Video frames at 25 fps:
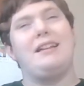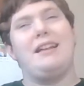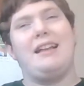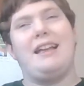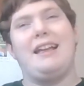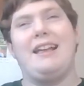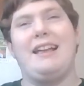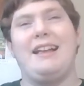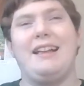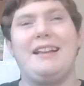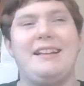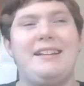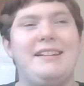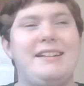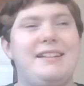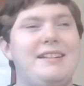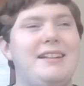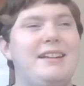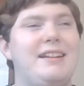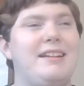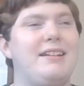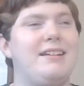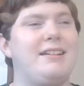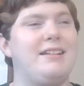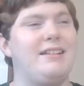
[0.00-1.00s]
And
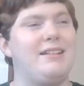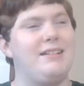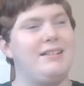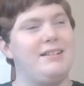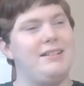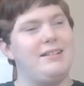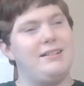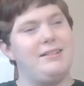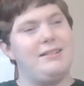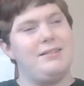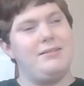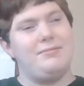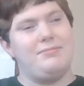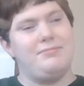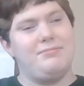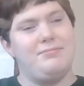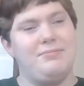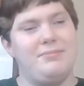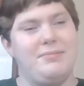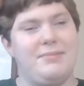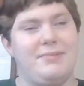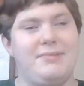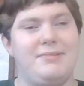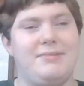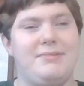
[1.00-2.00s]

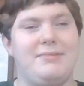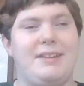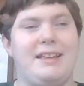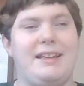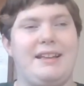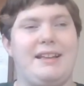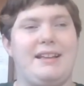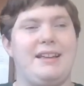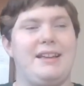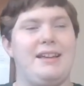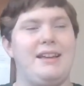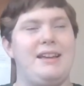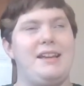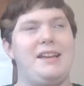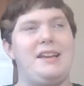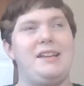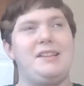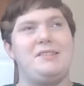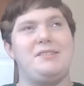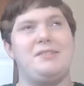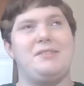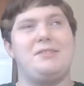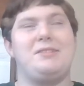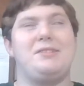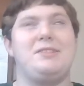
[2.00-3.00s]
like
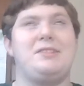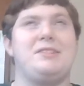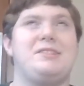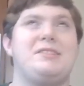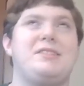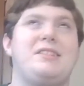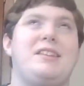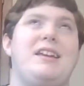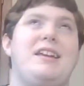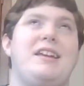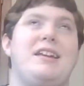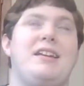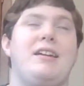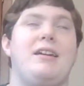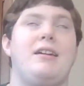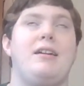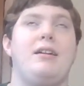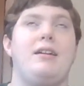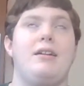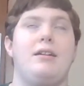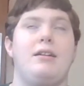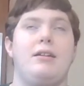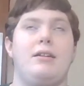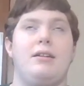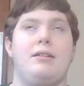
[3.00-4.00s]
Izuku's just like,
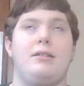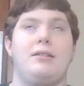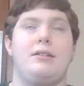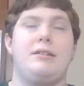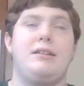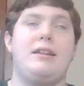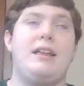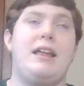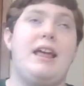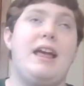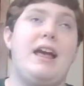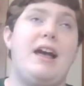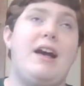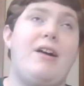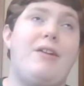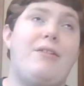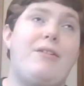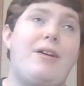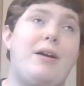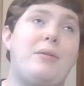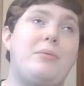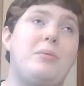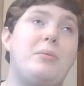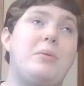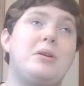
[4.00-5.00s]
now
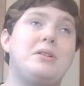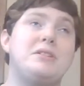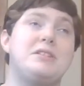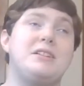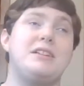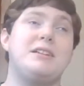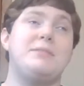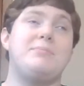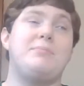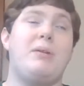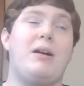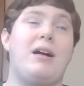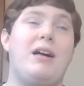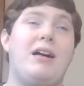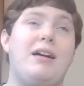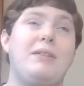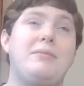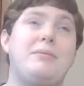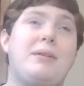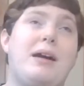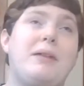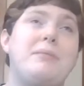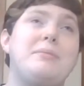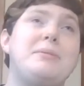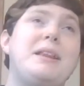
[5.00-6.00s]
I would
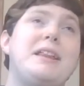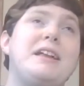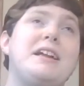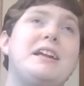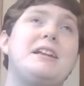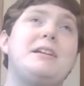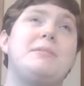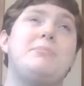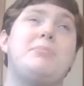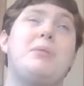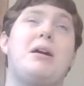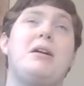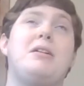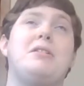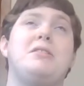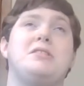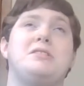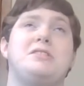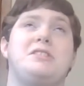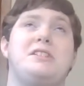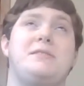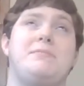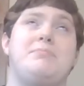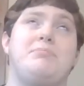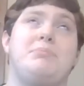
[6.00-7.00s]
like an
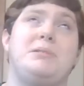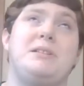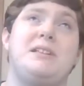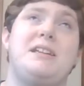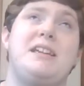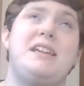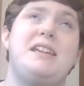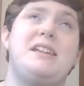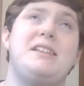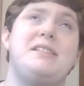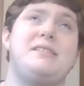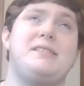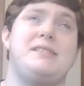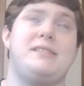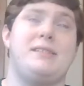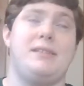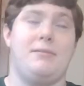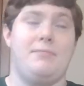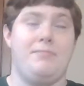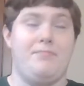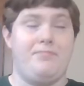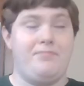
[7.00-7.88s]
apology, please.